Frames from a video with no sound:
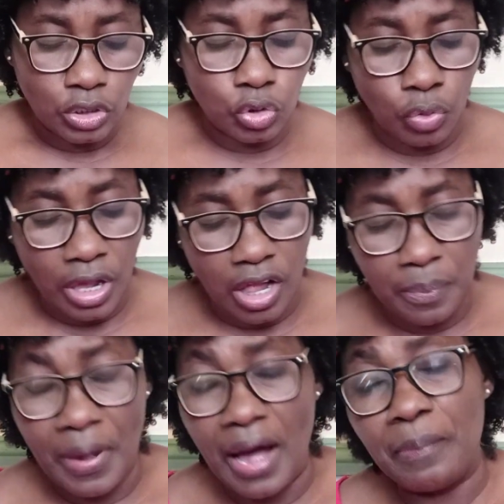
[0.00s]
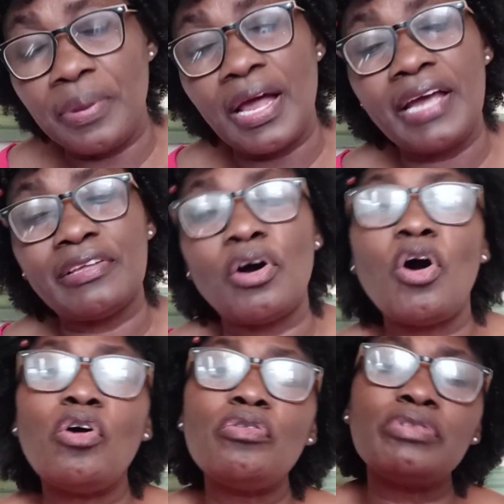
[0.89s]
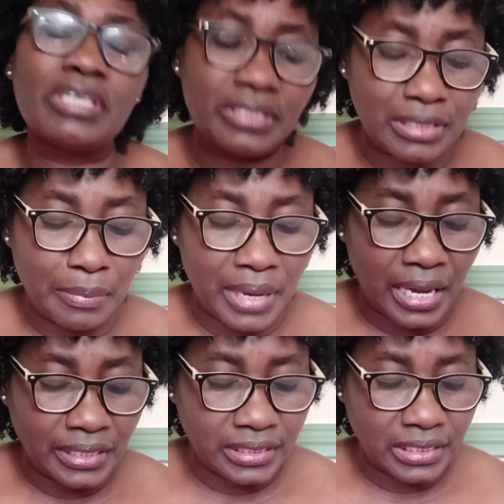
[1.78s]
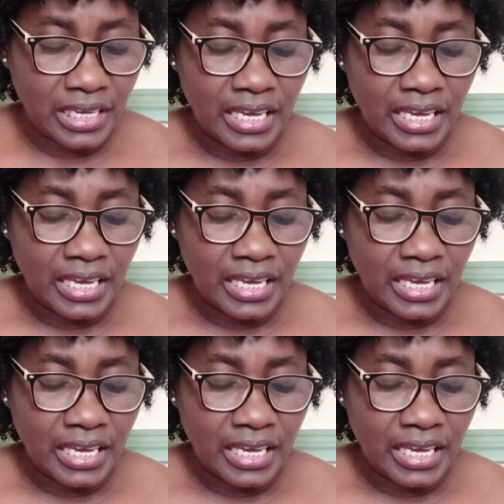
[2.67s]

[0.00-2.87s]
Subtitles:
to help apply the Old Testament